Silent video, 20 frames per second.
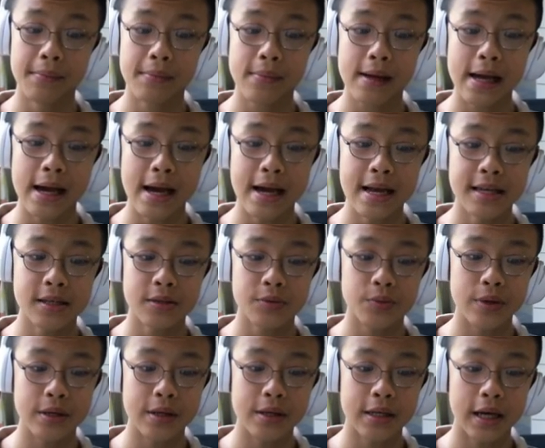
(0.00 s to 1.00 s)
Guys,
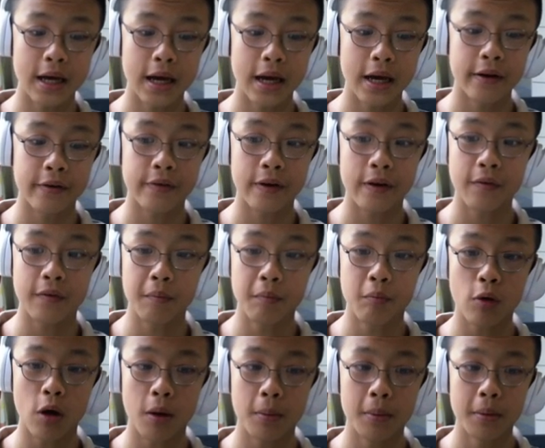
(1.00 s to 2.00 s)
we kind of have a
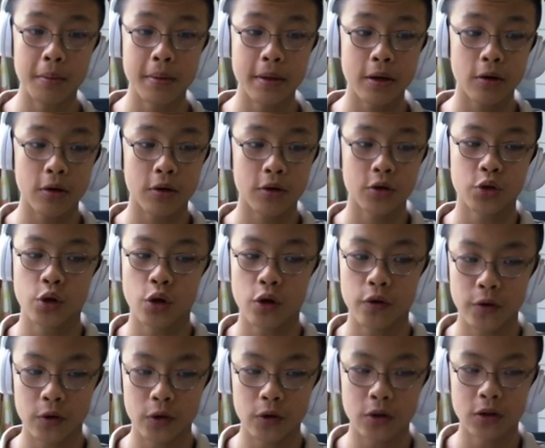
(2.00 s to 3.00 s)
problem here on the
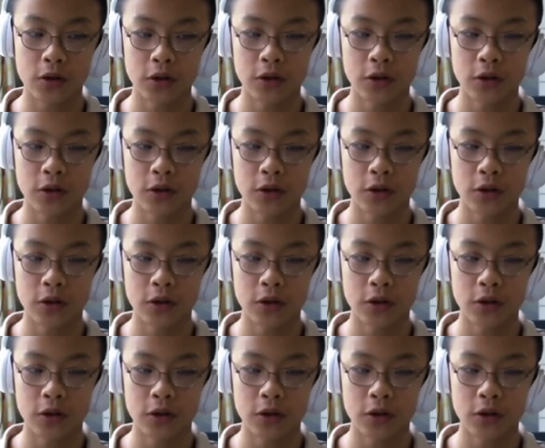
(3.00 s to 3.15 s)
server.